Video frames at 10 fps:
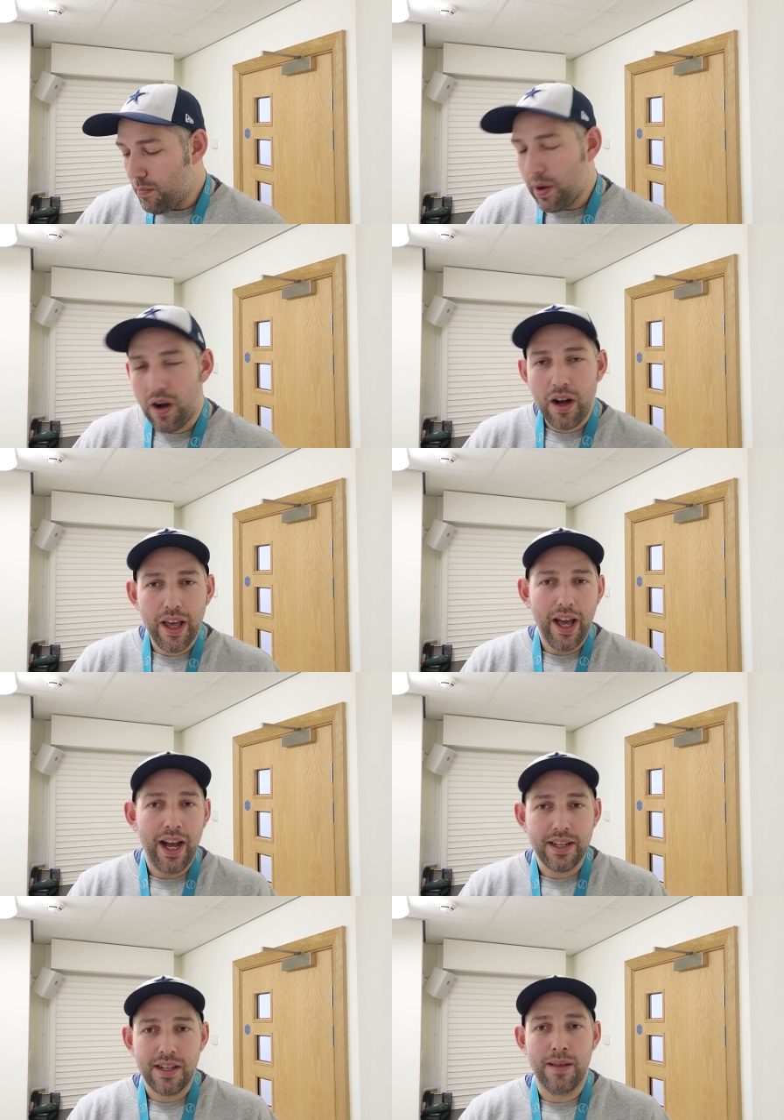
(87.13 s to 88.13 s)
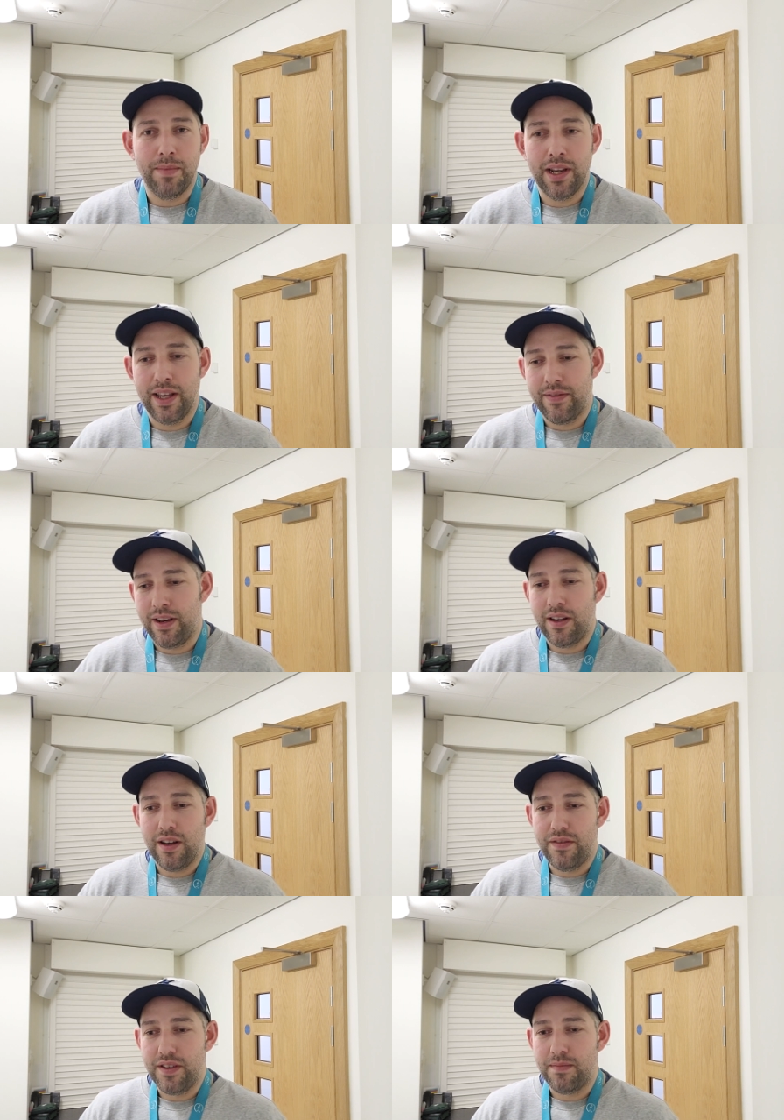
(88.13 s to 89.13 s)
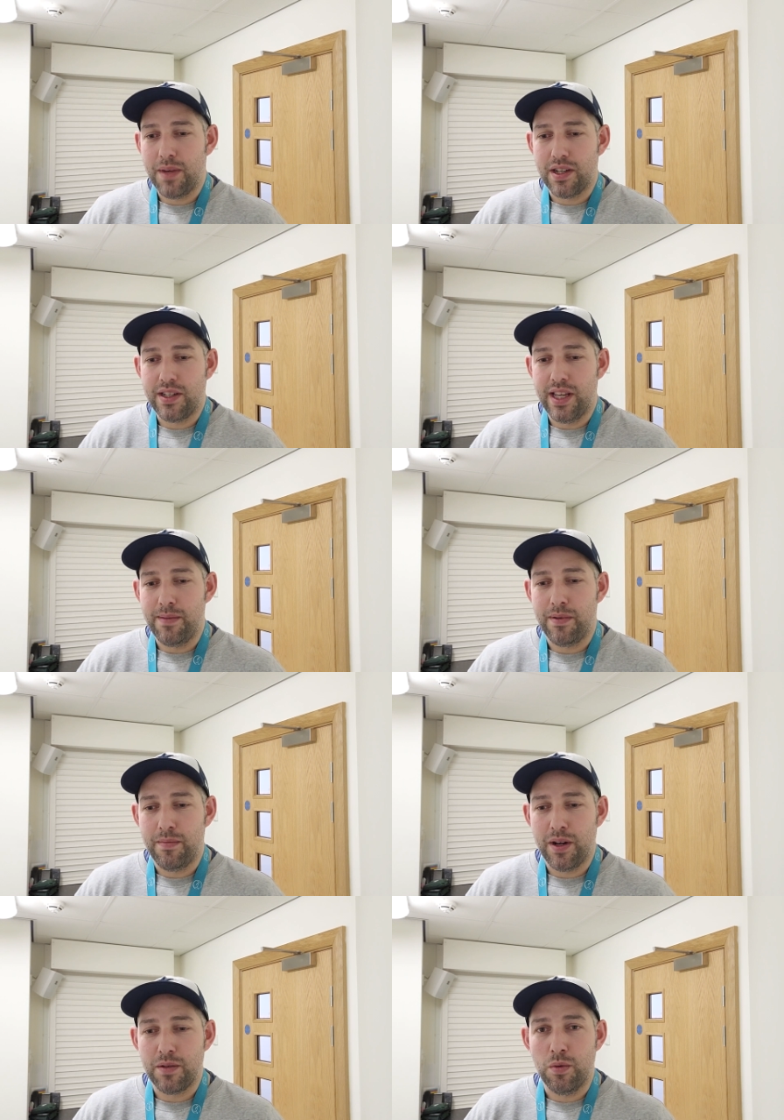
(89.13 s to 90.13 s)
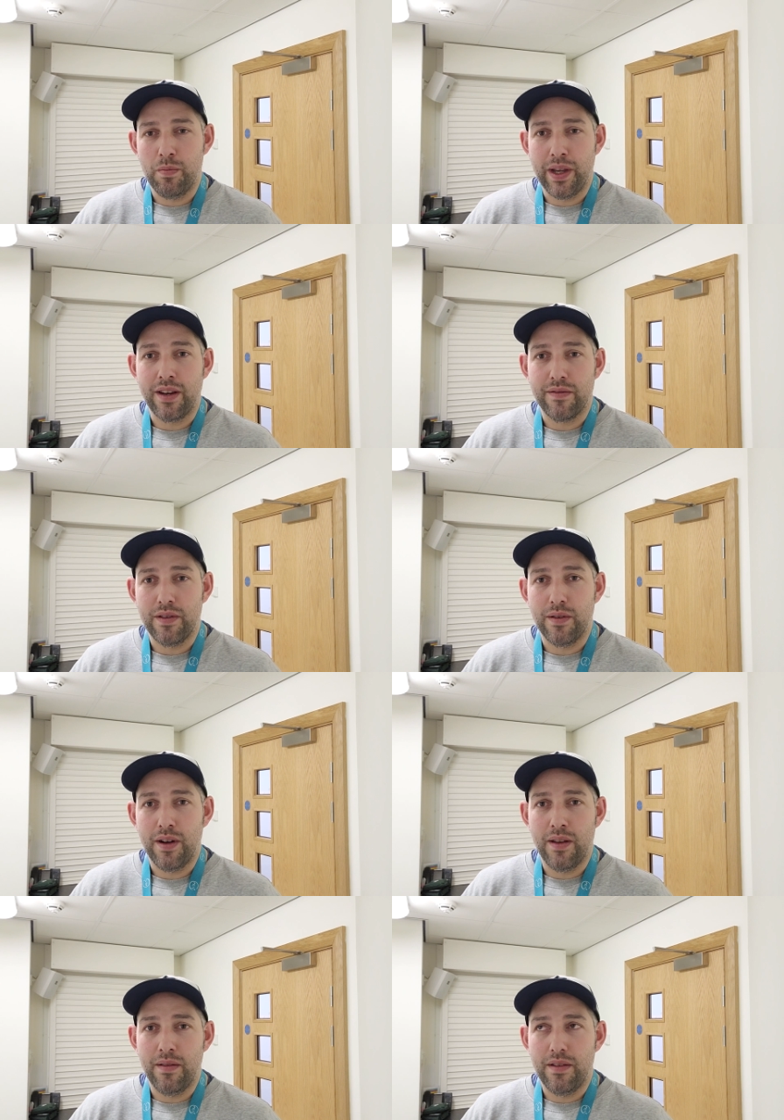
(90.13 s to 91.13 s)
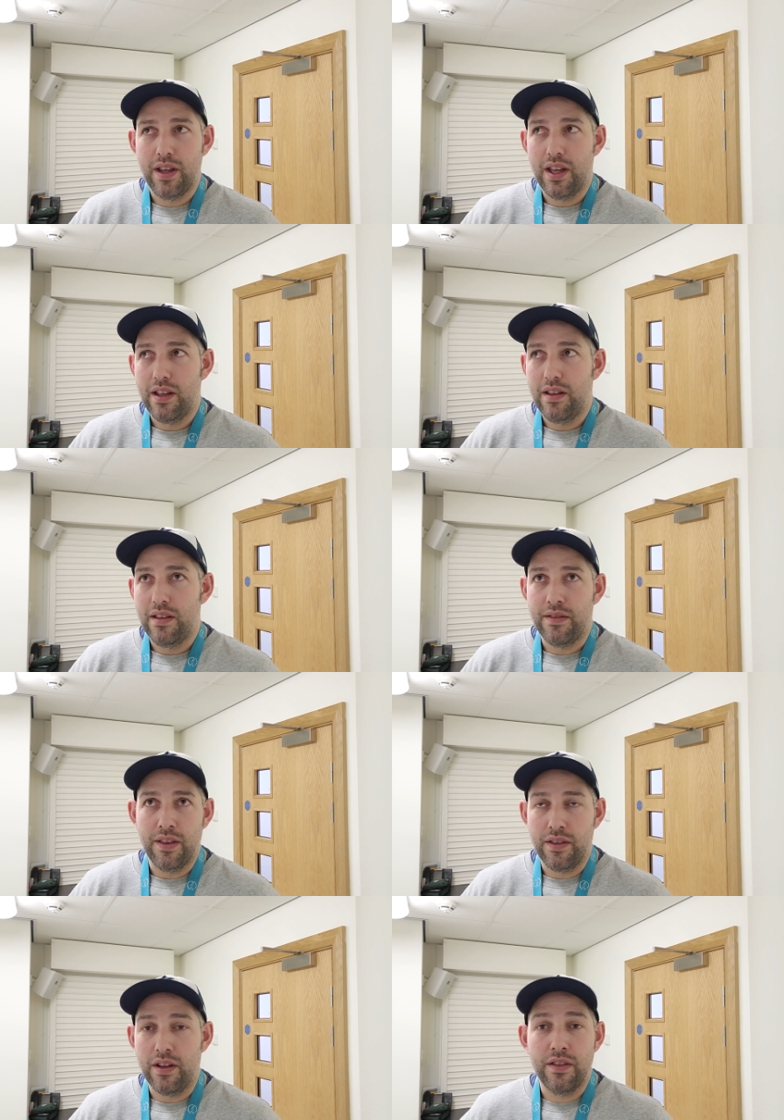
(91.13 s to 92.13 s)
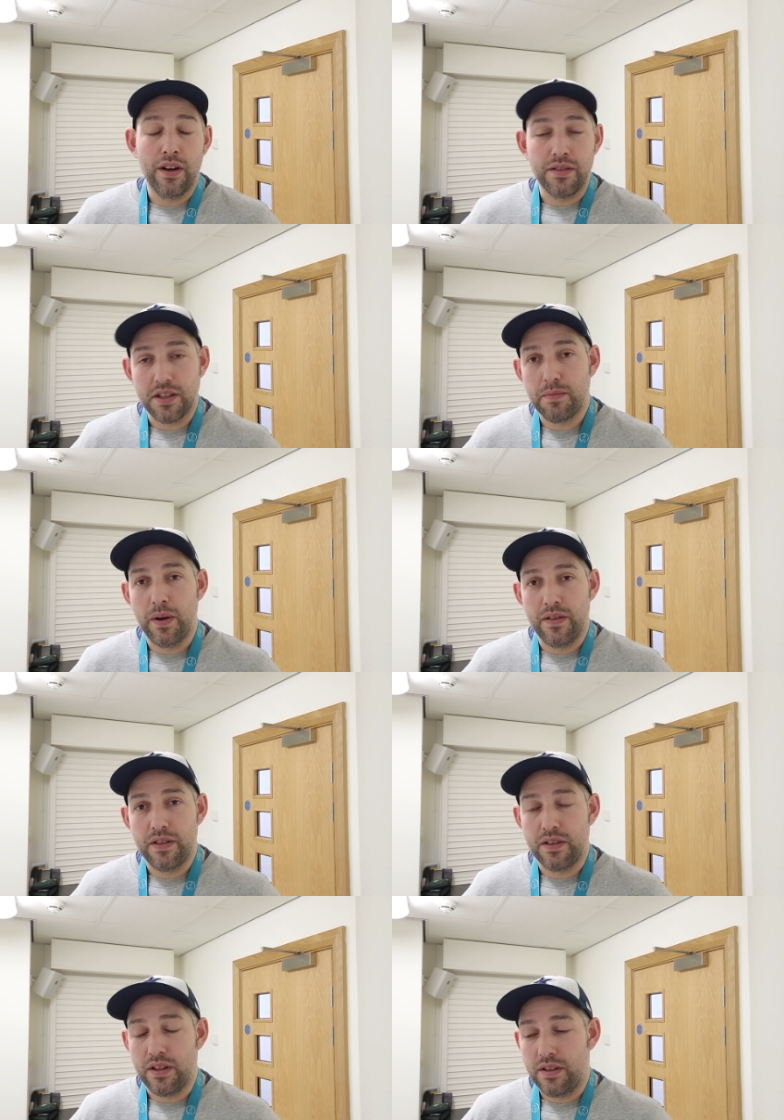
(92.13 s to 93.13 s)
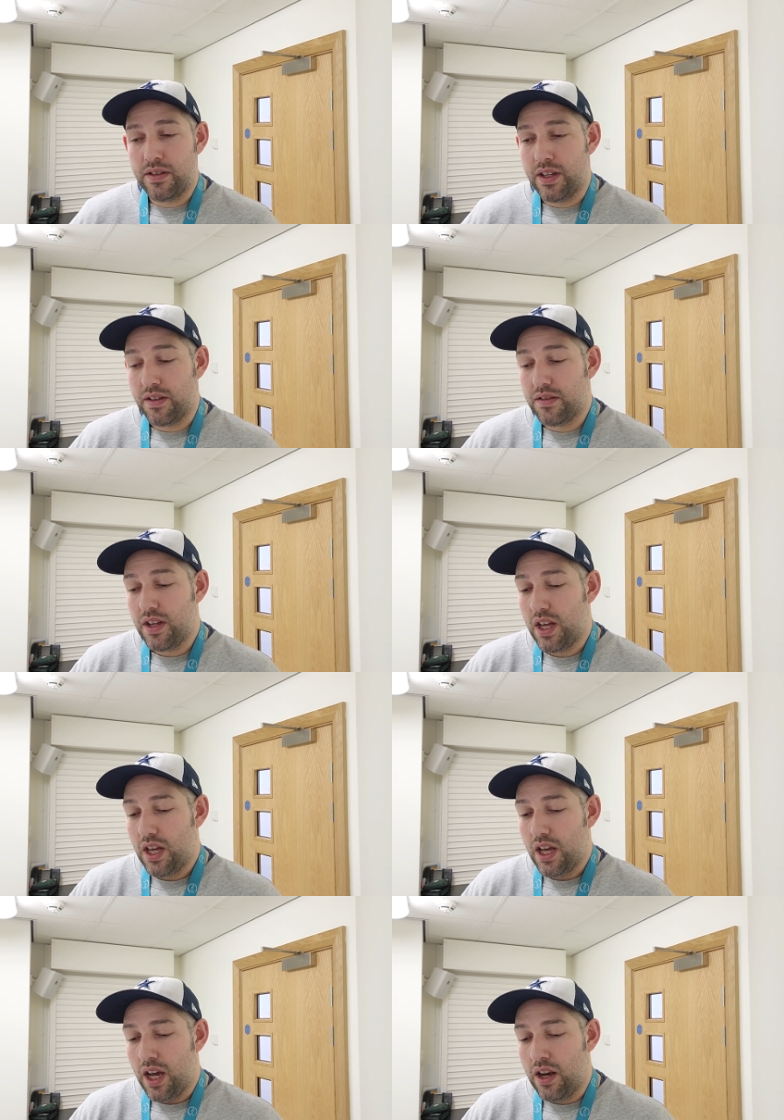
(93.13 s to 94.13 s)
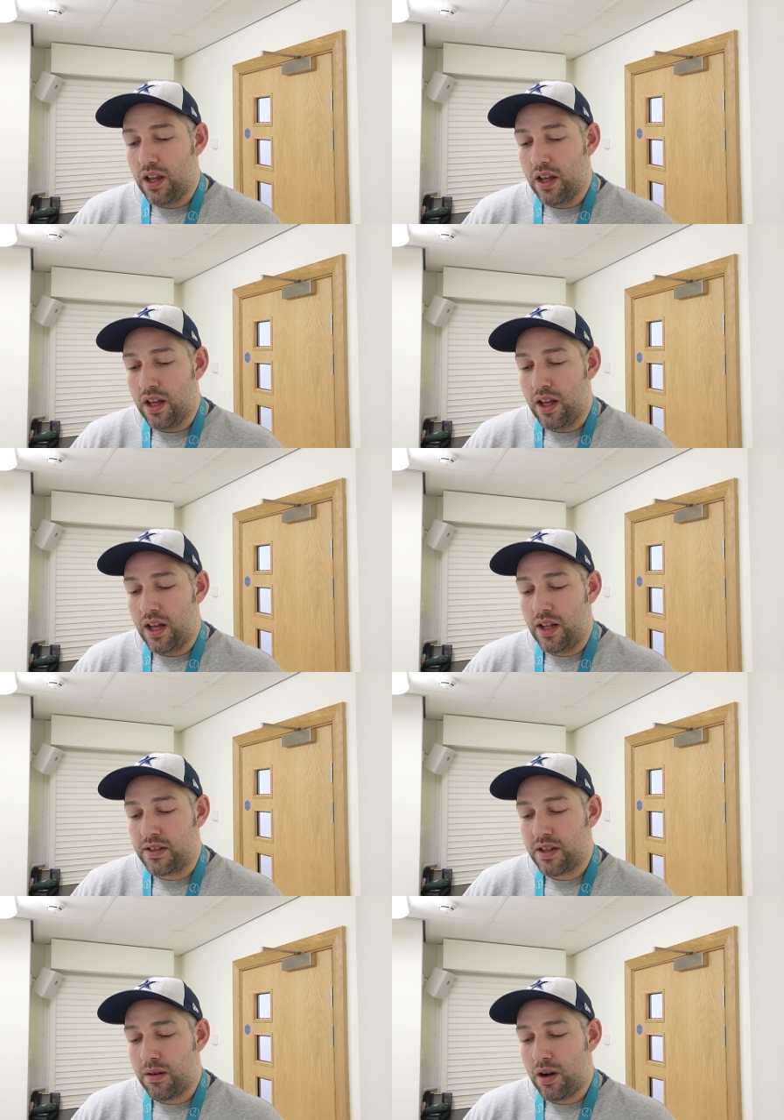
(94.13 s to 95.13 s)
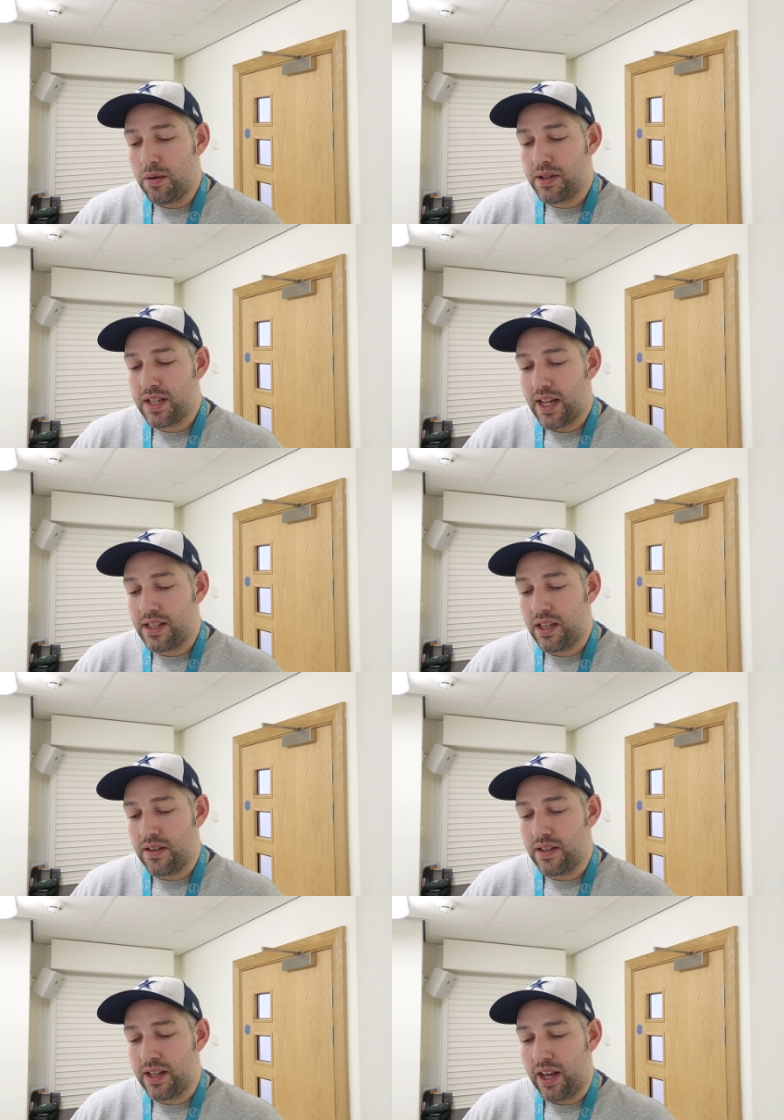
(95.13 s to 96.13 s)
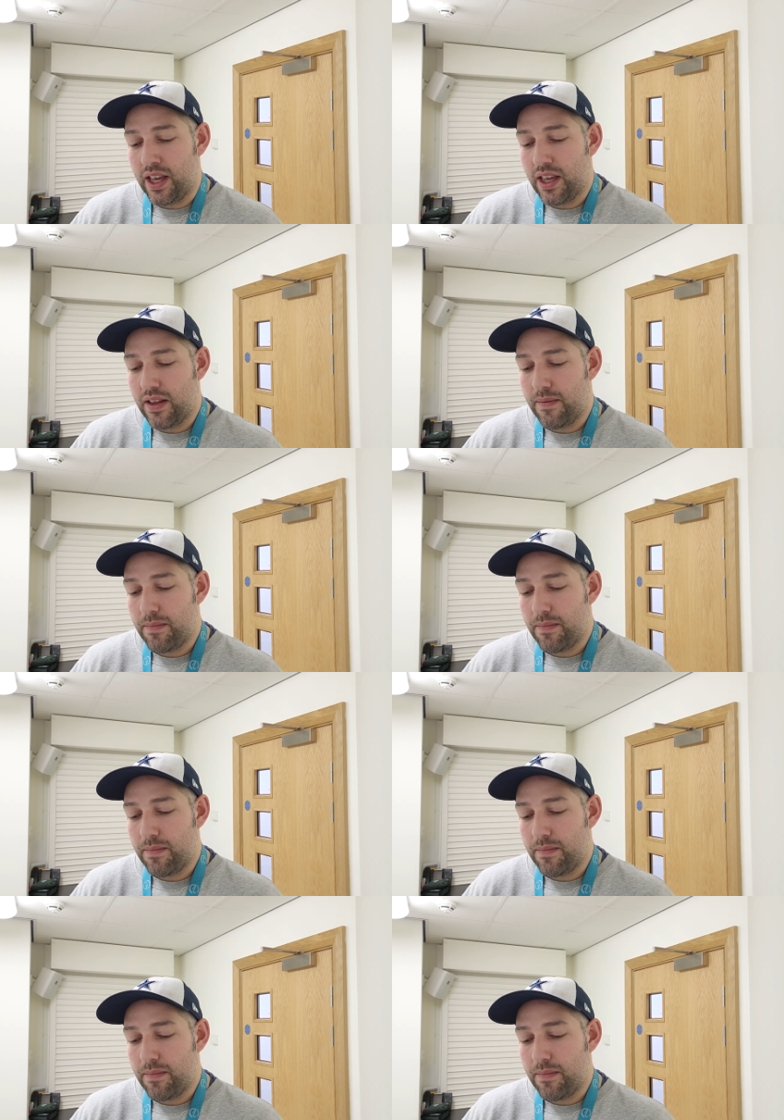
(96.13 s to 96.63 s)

but I actually believe that life is much deeper and much more meaningful and than th those experiences and those things. And and so I would say to you today,